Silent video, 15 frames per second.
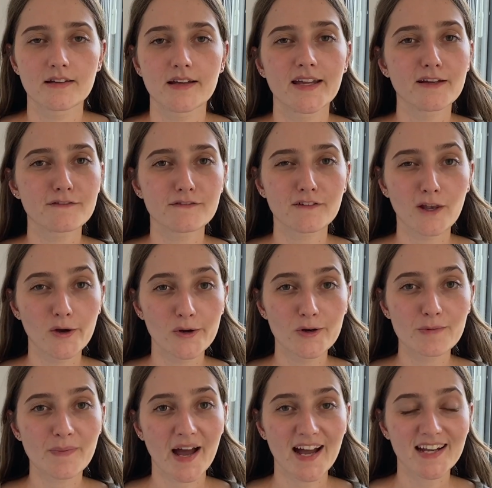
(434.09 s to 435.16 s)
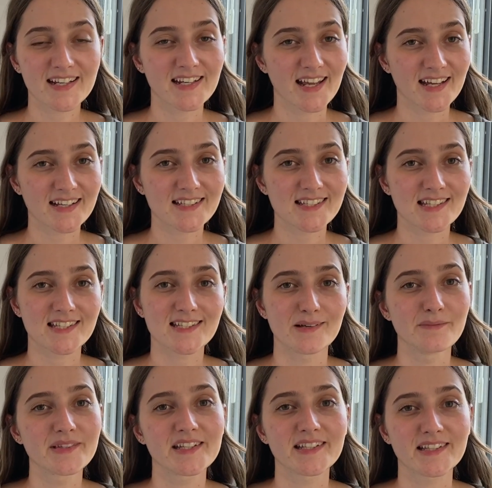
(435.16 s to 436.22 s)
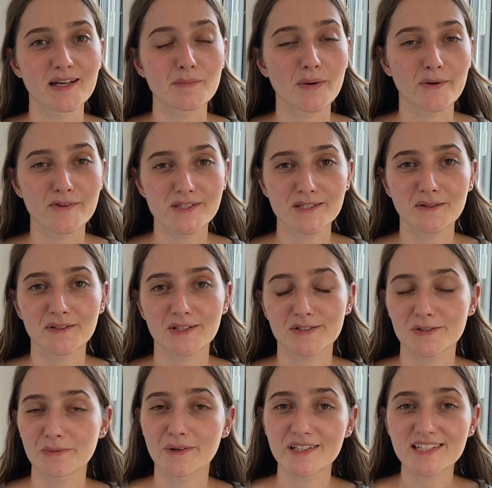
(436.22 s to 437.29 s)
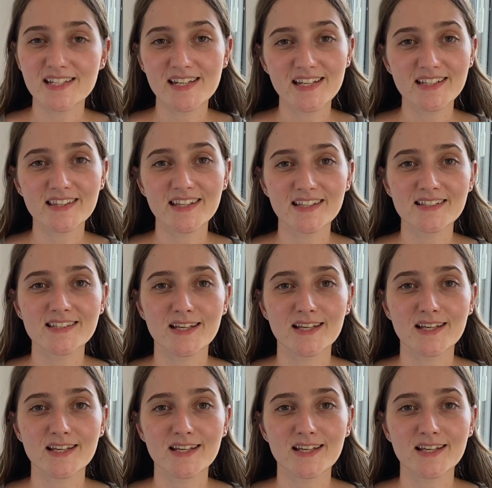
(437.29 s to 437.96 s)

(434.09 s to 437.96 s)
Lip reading: If low back necks is something that bothers you and you do want to knit this,